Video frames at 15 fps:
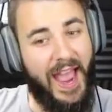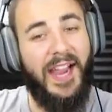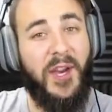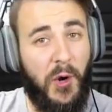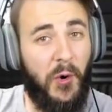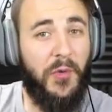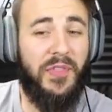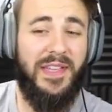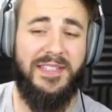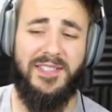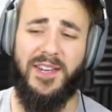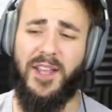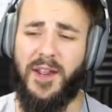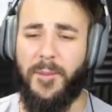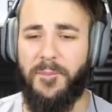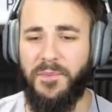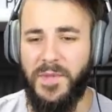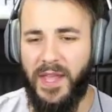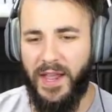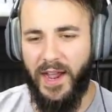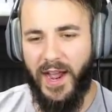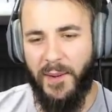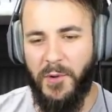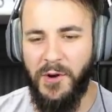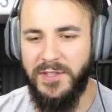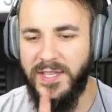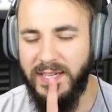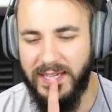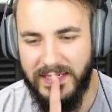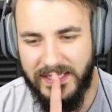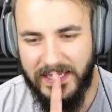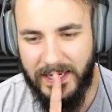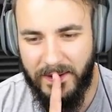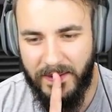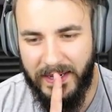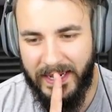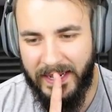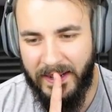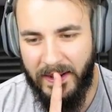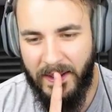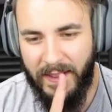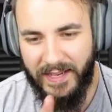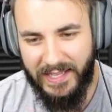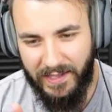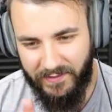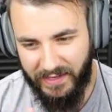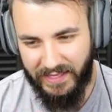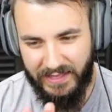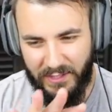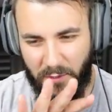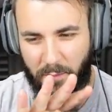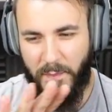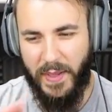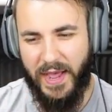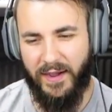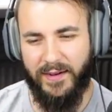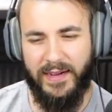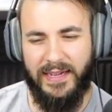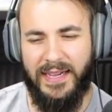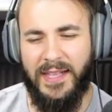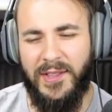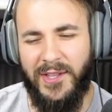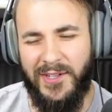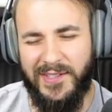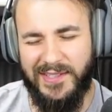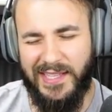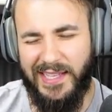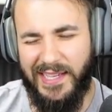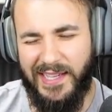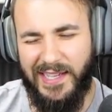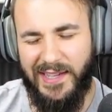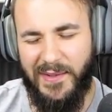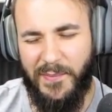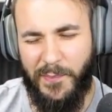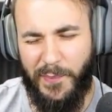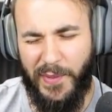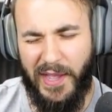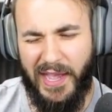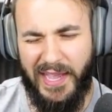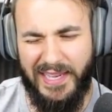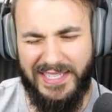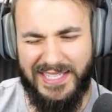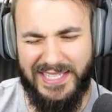a cool thing to do. I'm also considering giving a little balcony along there, but